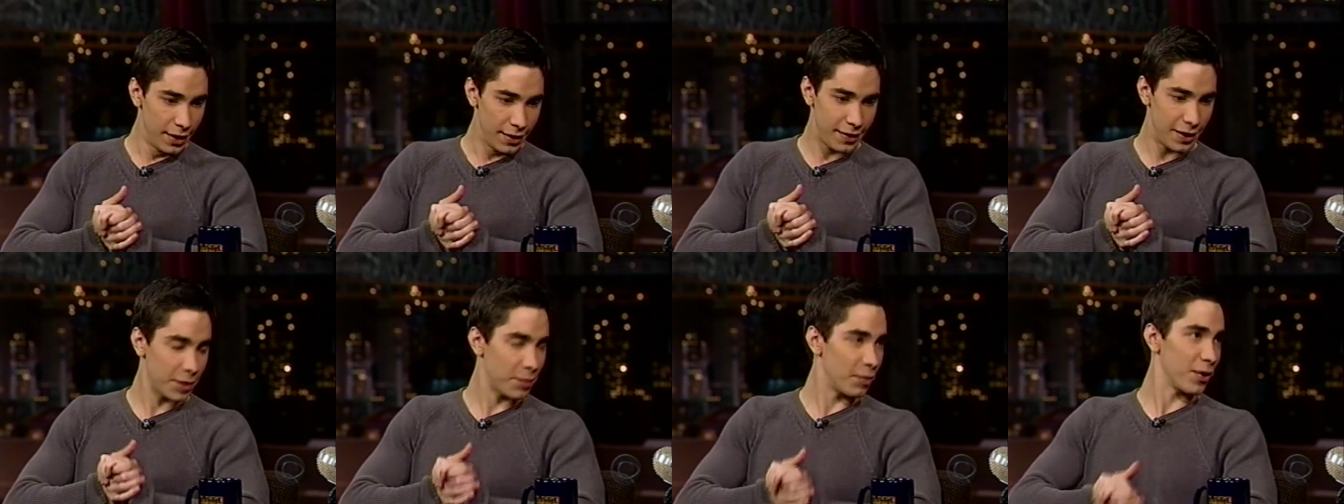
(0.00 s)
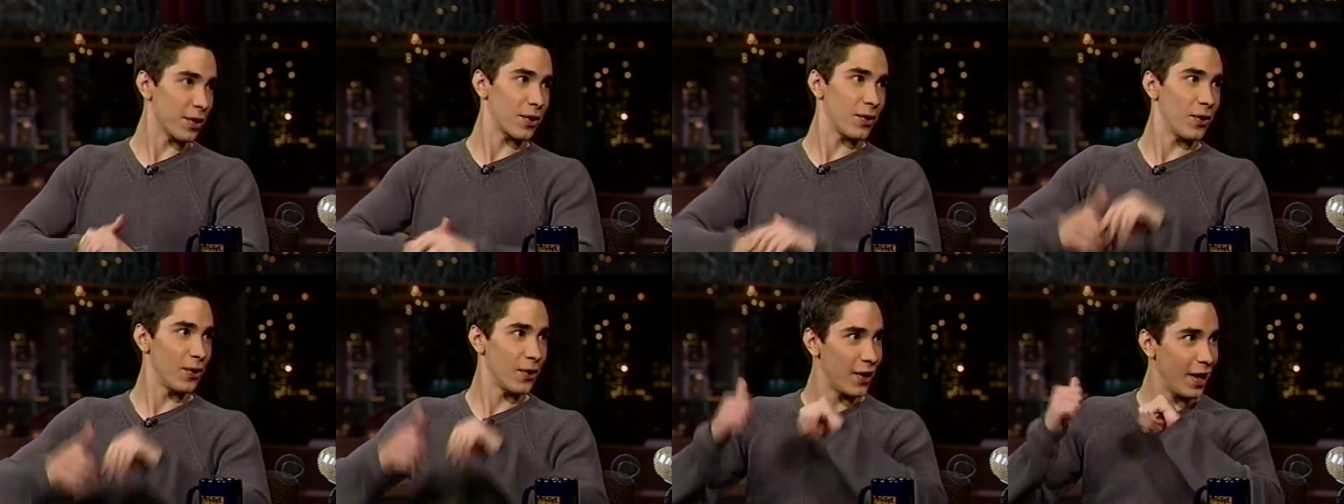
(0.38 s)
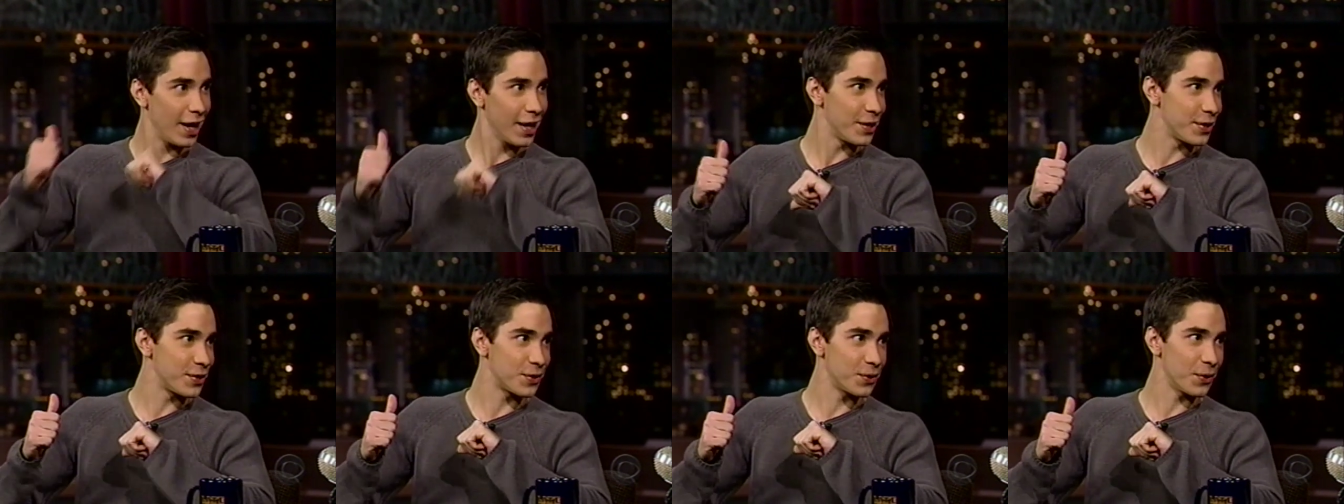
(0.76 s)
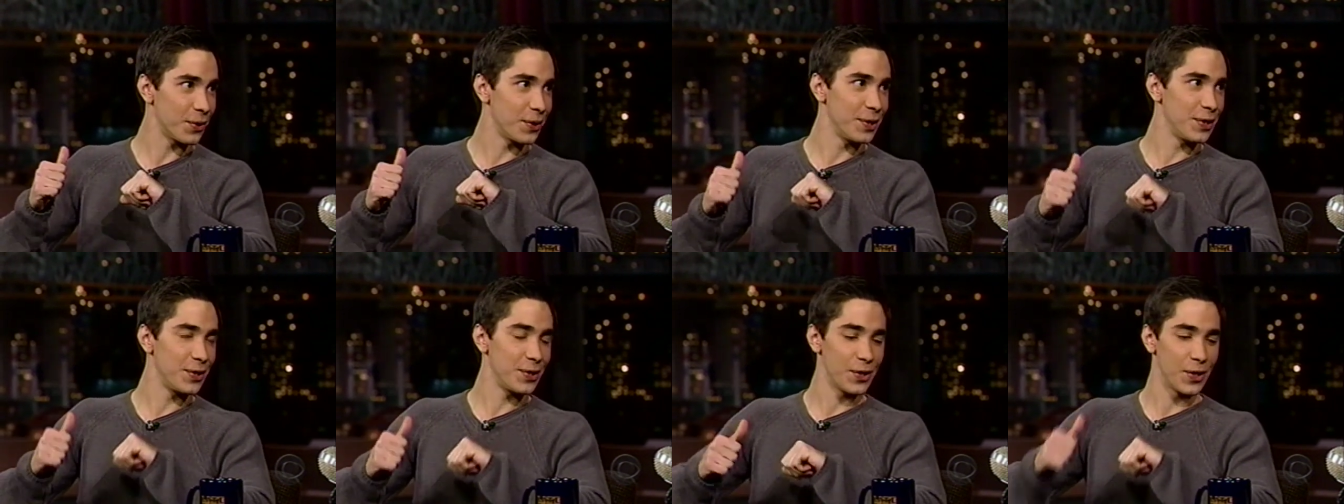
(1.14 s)
take my car out of
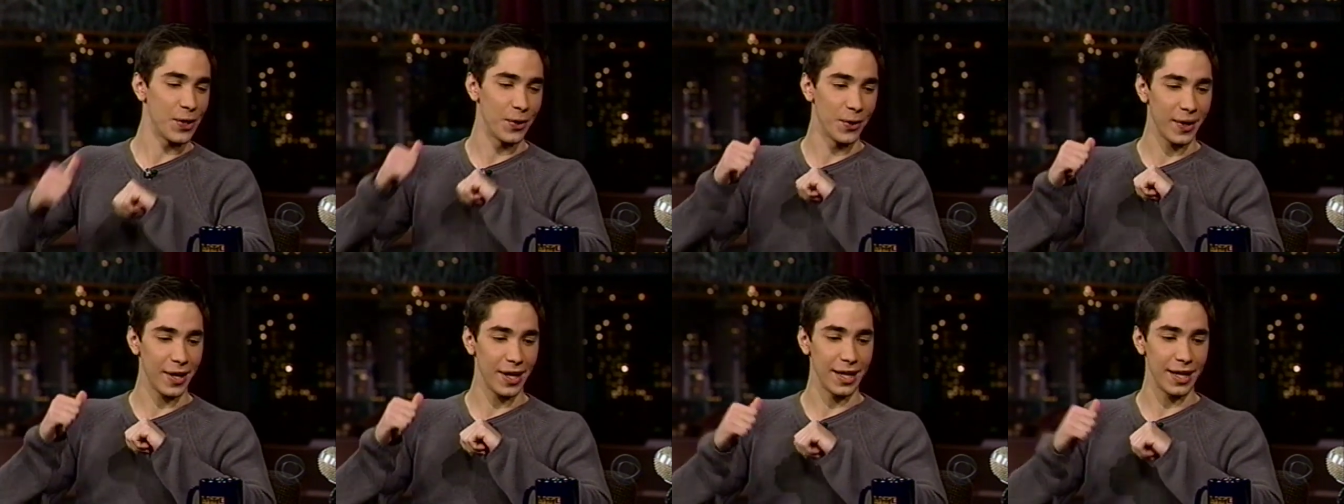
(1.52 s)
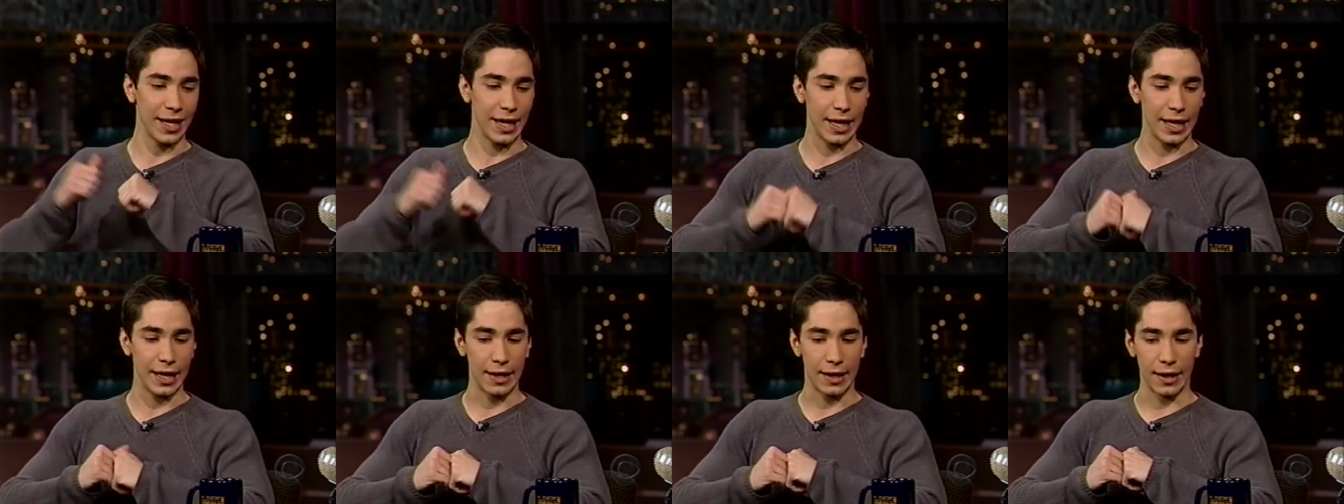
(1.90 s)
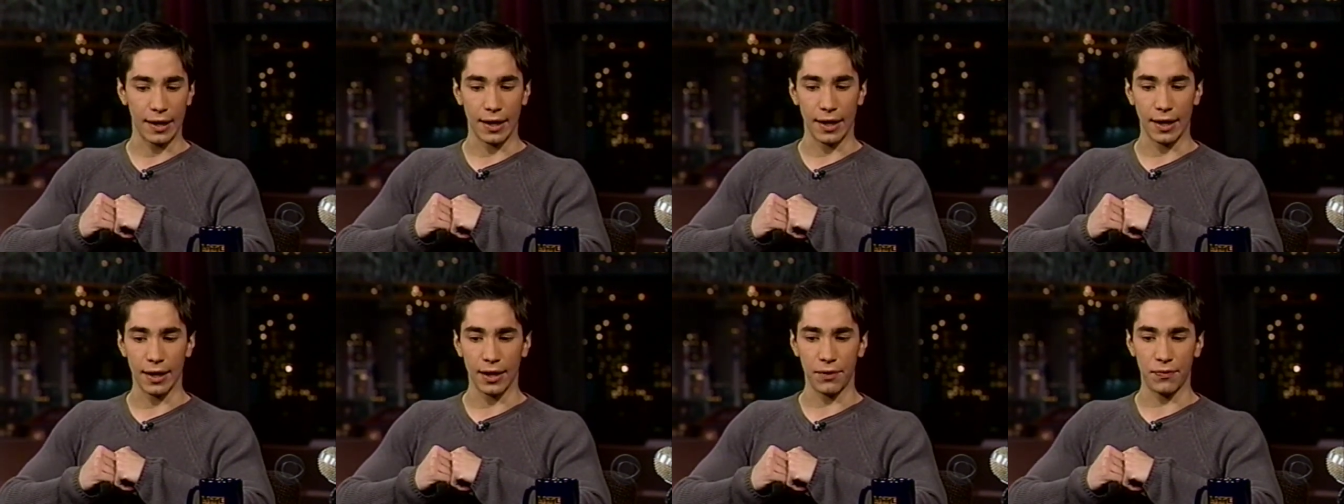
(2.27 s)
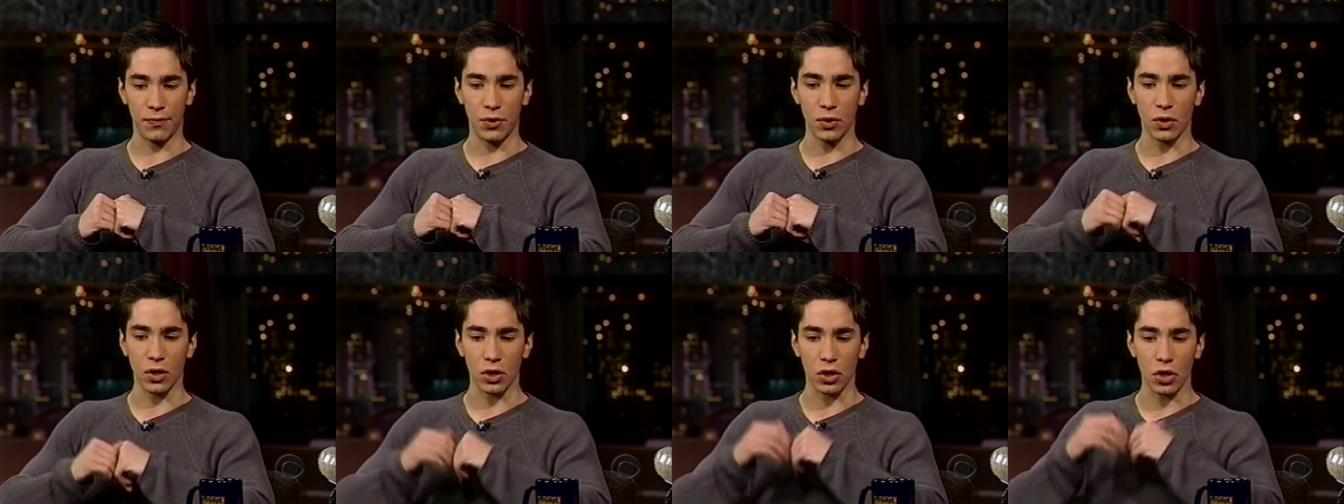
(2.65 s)
storage, you know, mm-hmm. and and uh, if
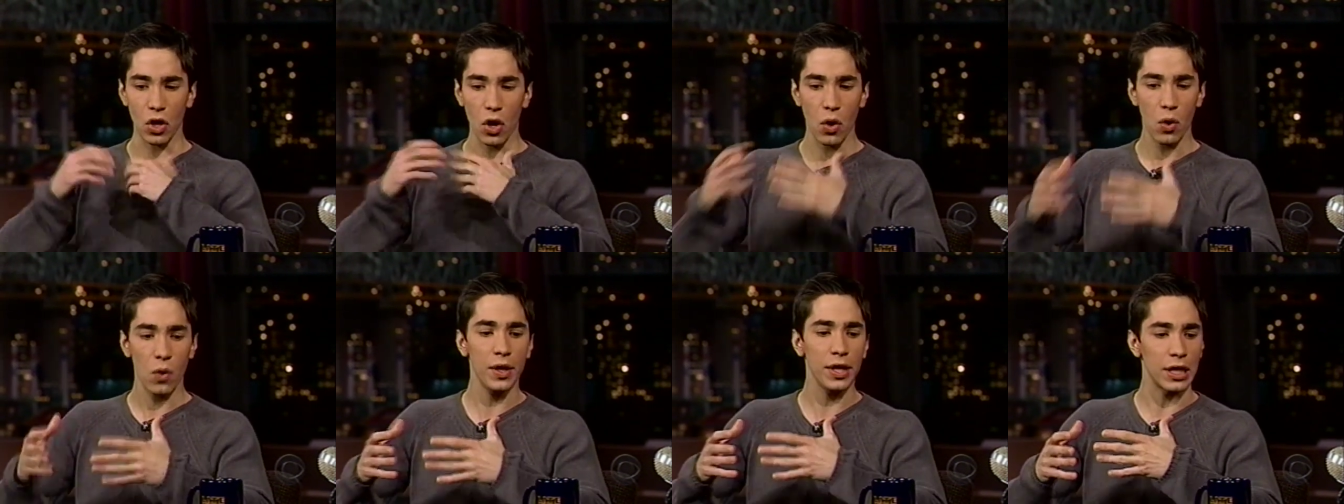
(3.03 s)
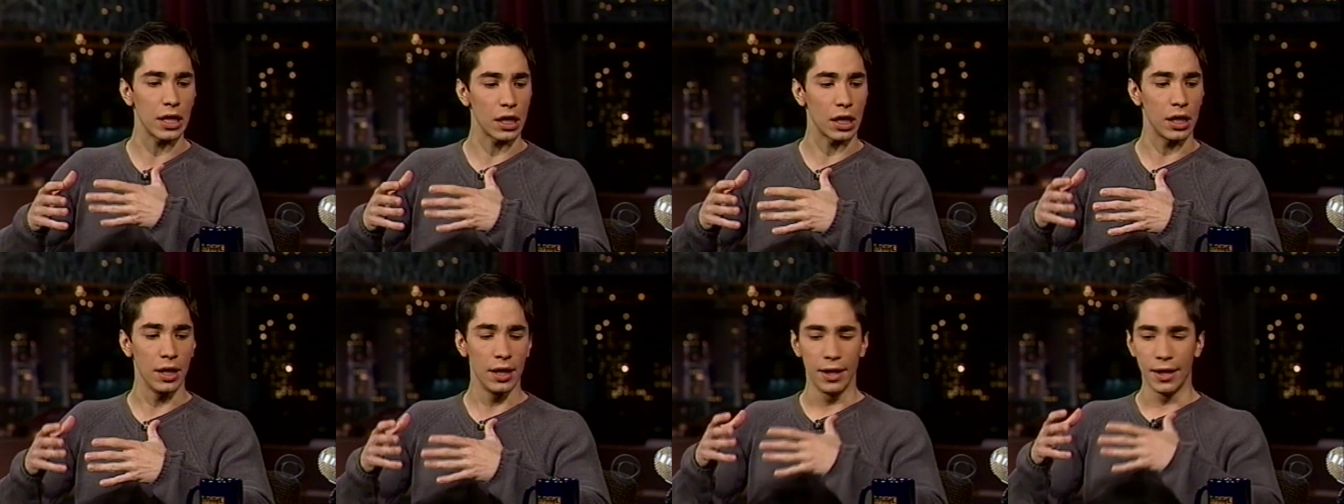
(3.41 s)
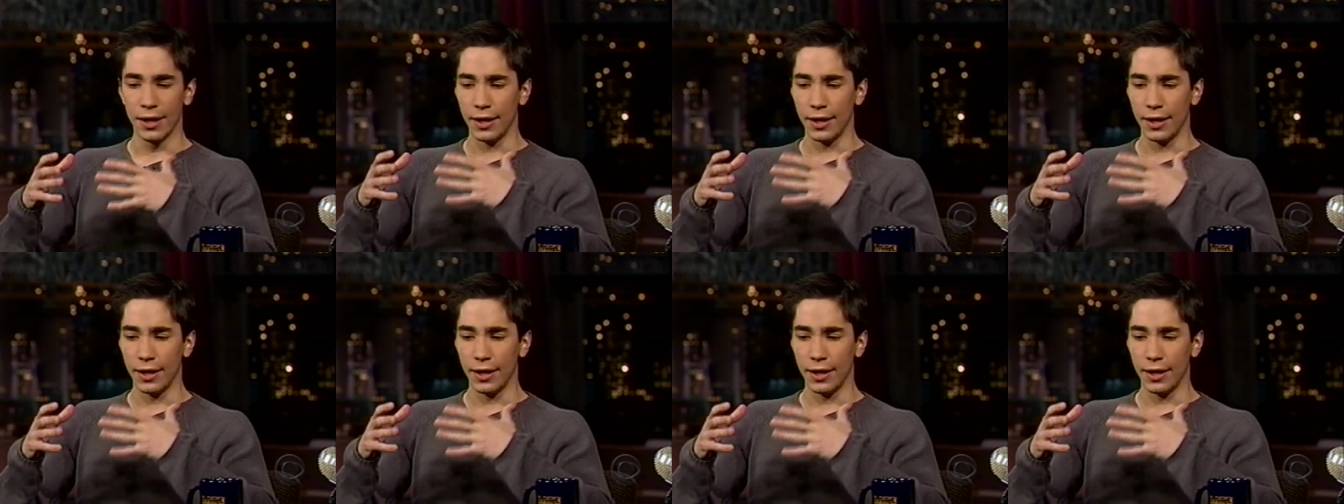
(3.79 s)
you could go in the